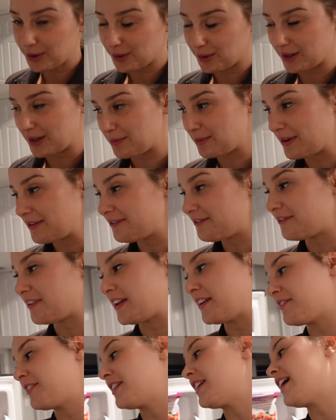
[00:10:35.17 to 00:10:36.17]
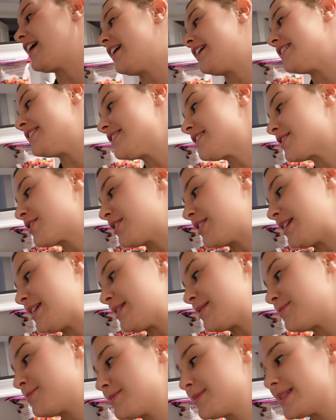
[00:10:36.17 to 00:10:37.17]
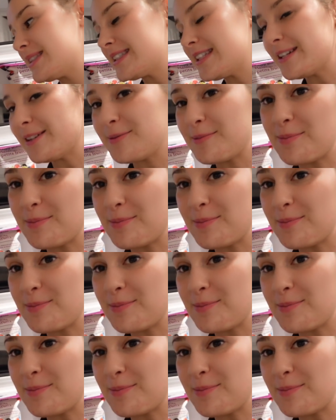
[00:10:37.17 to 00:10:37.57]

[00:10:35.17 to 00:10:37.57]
one of my favorite ice creams,